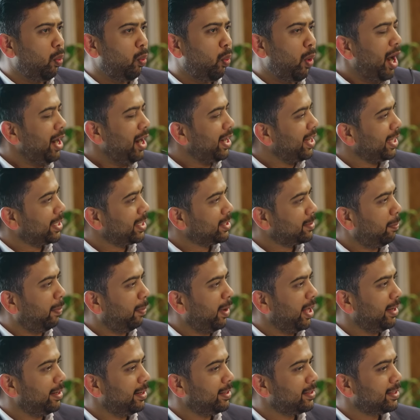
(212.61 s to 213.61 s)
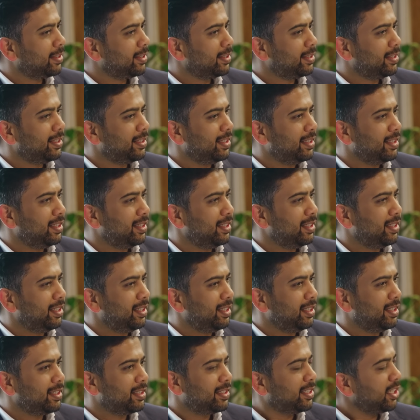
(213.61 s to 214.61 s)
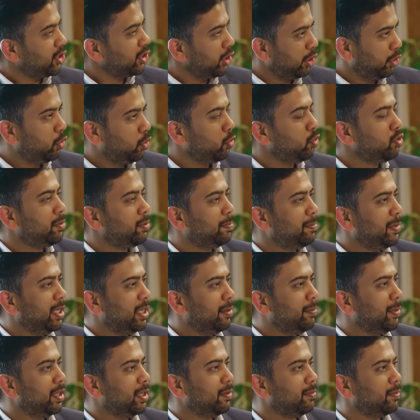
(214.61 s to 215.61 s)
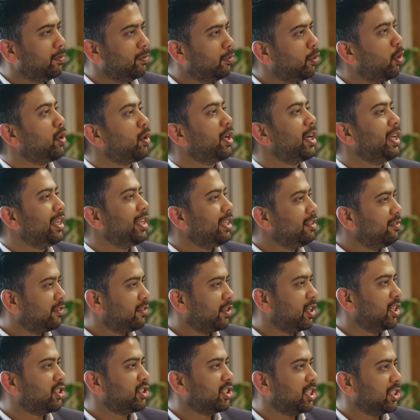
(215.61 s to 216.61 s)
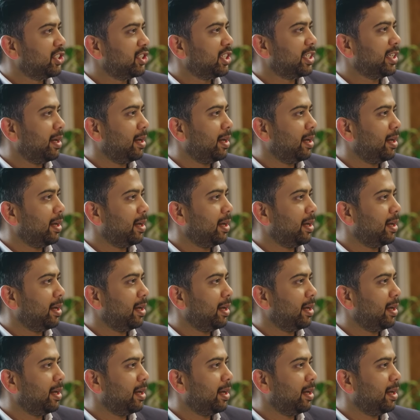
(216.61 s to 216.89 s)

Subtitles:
What explains such a huge premium for infrastructure